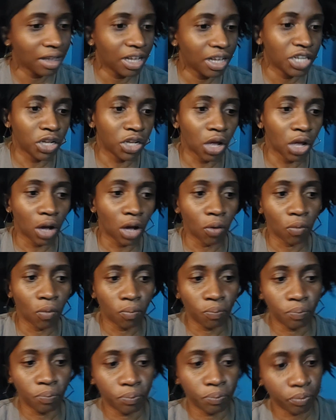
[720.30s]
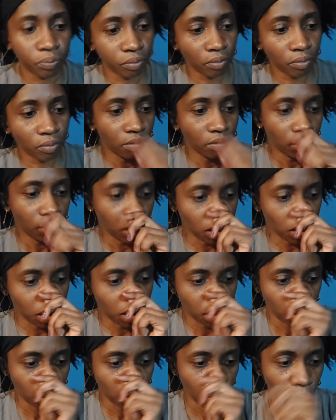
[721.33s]
Now,
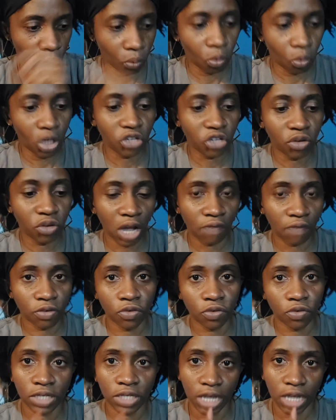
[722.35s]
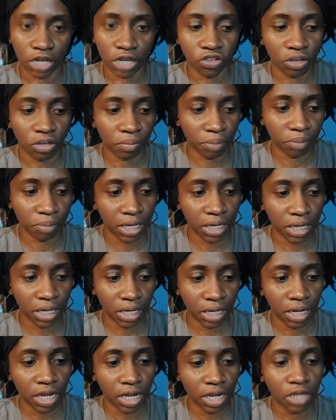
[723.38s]
what you have to do for section B
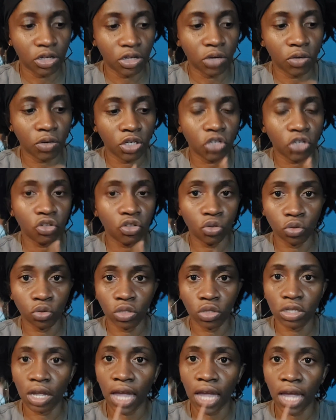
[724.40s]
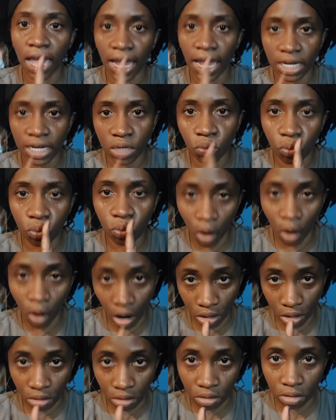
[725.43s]
is you're going to choose any
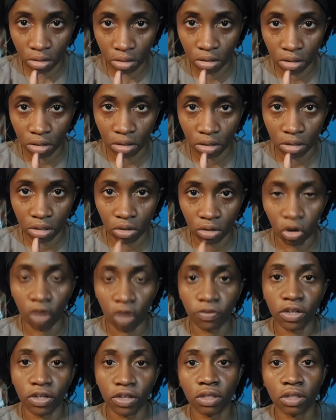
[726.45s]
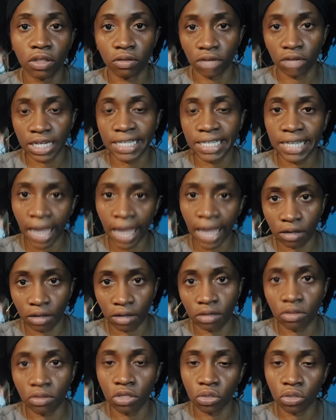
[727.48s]
one of the 3
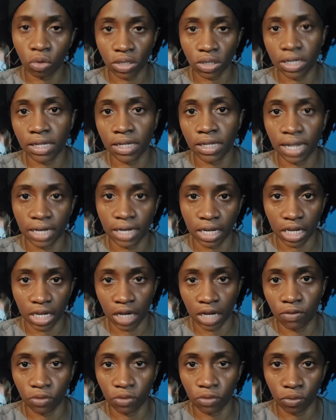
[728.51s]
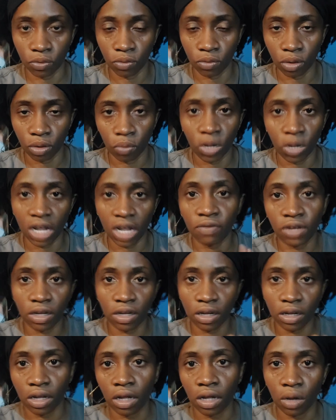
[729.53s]
texts or sources that they gave you.
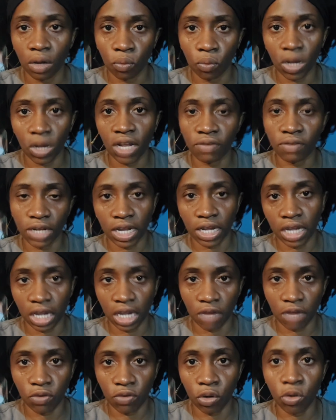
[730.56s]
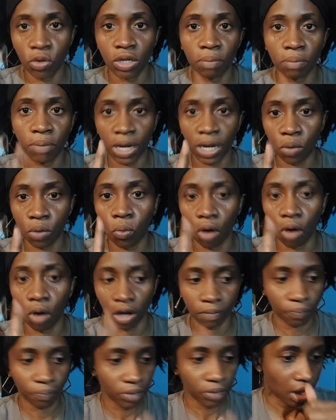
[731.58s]
Whatever they gave you, you're going to pick
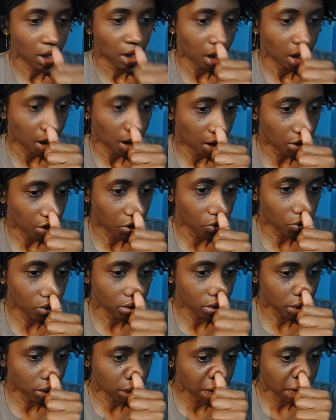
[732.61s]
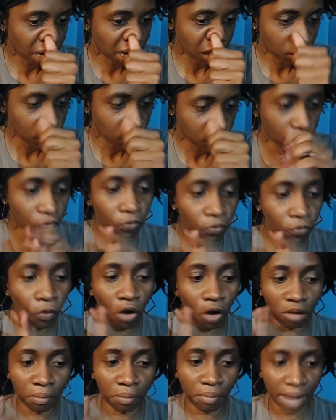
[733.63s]
one. And you're going to look at the
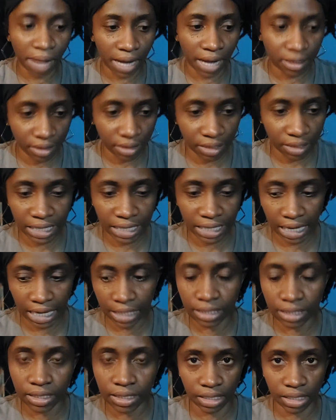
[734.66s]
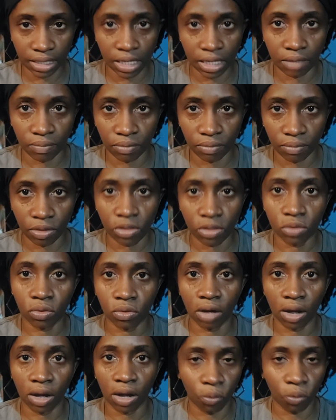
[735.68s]
format the text is in. So
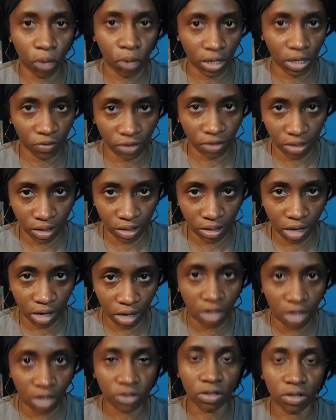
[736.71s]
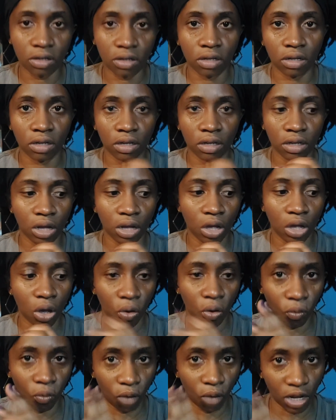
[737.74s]
what if it's an article,
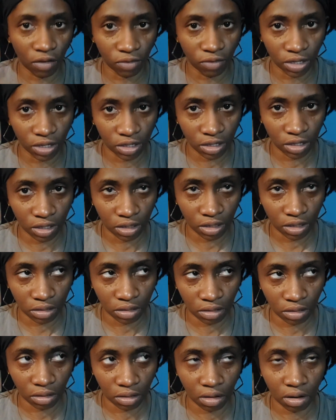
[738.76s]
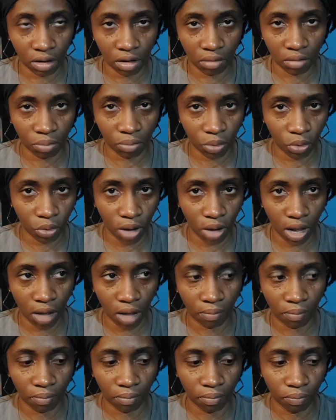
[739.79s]
what if it's a song,
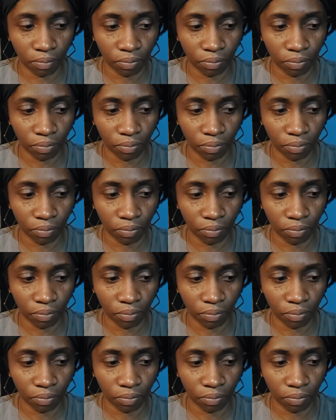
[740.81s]
poem,